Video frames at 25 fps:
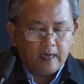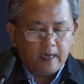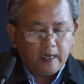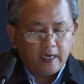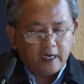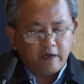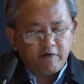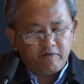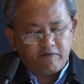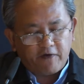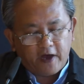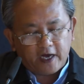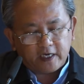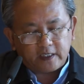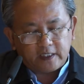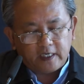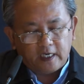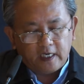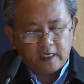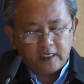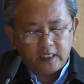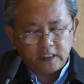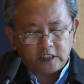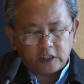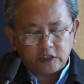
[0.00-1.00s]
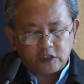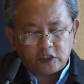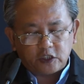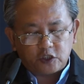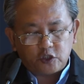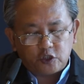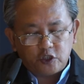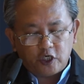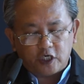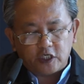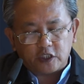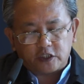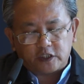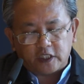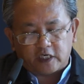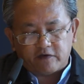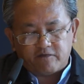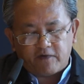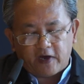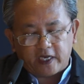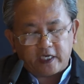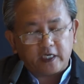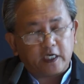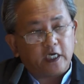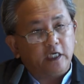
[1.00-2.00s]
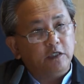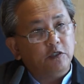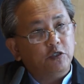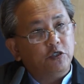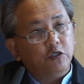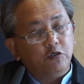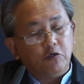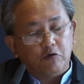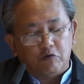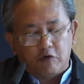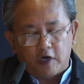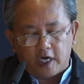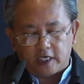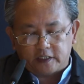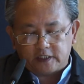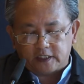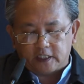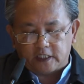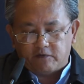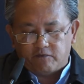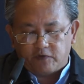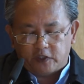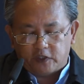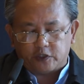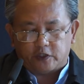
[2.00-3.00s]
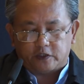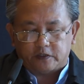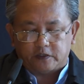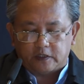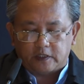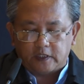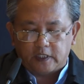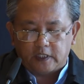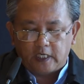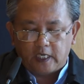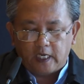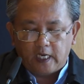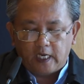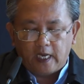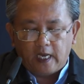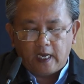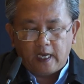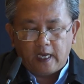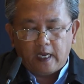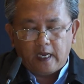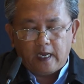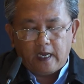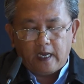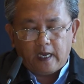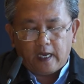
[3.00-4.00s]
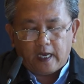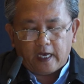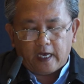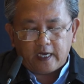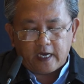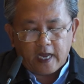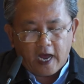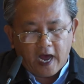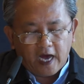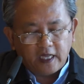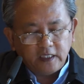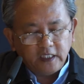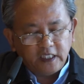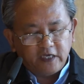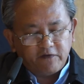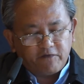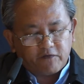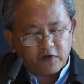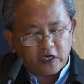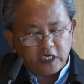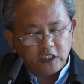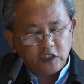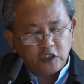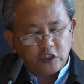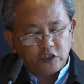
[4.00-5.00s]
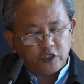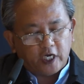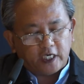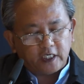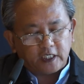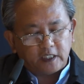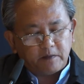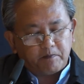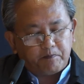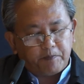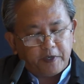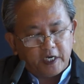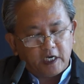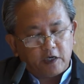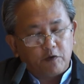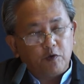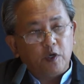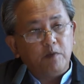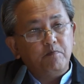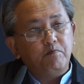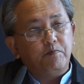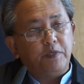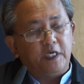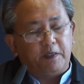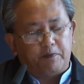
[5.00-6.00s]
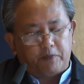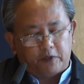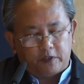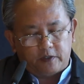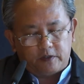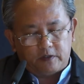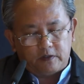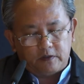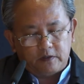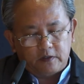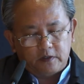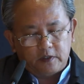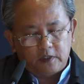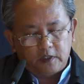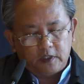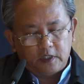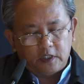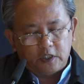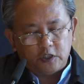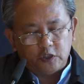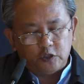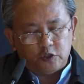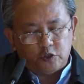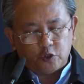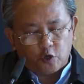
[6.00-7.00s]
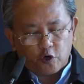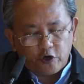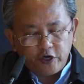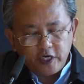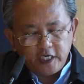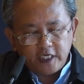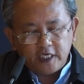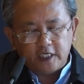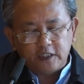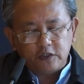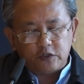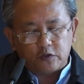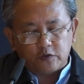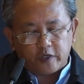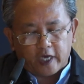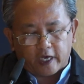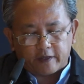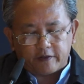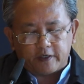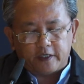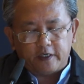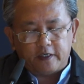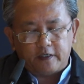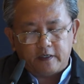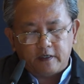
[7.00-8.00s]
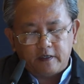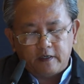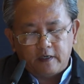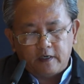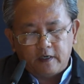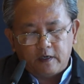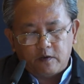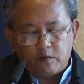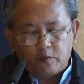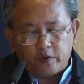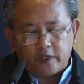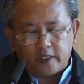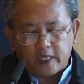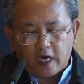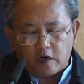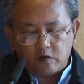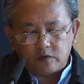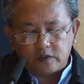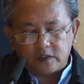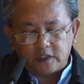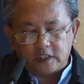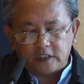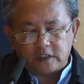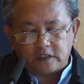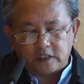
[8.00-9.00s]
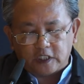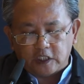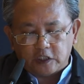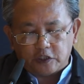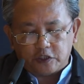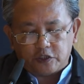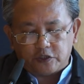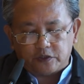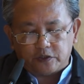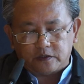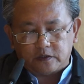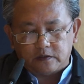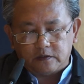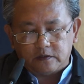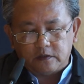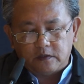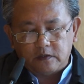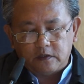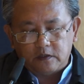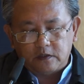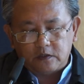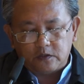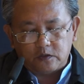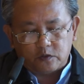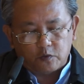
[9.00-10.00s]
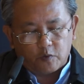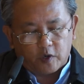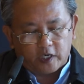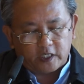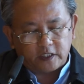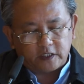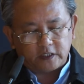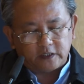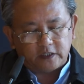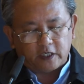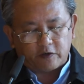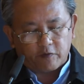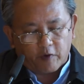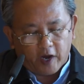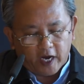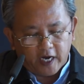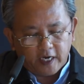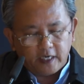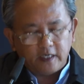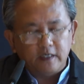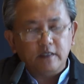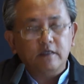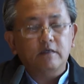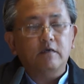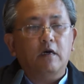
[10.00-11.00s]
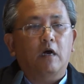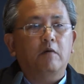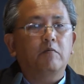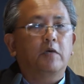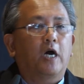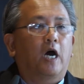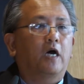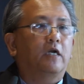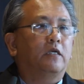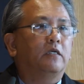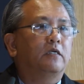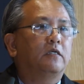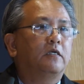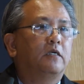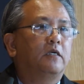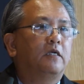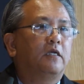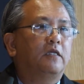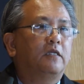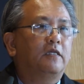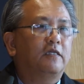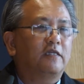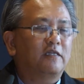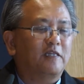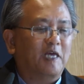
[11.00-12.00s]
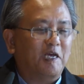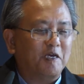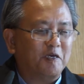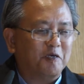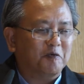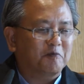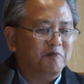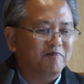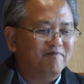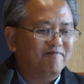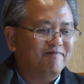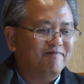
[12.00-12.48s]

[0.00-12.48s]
In fact, this is the church that Vatican II has envisioned an undifferentiated pilgrim people journeying together without distinction towards the reign of God. Thank you.